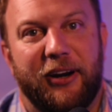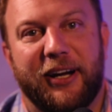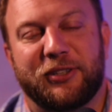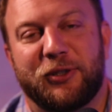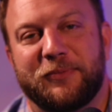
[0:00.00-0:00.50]
All
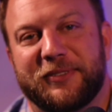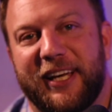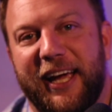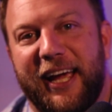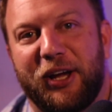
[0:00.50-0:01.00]
right, cool.
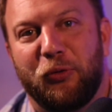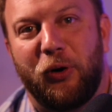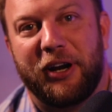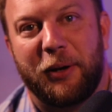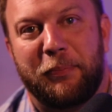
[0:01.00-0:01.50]
Hey,
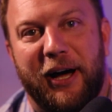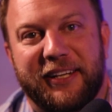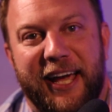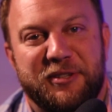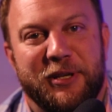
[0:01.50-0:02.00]
what up,
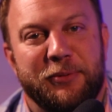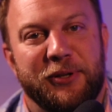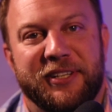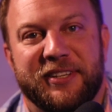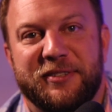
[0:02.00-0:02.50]
podcast people?
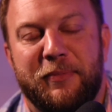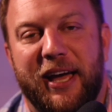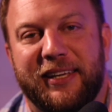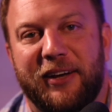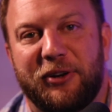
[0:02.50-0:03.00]
This is
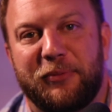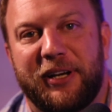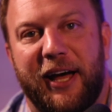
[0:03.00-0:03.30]
Matt Kelderman.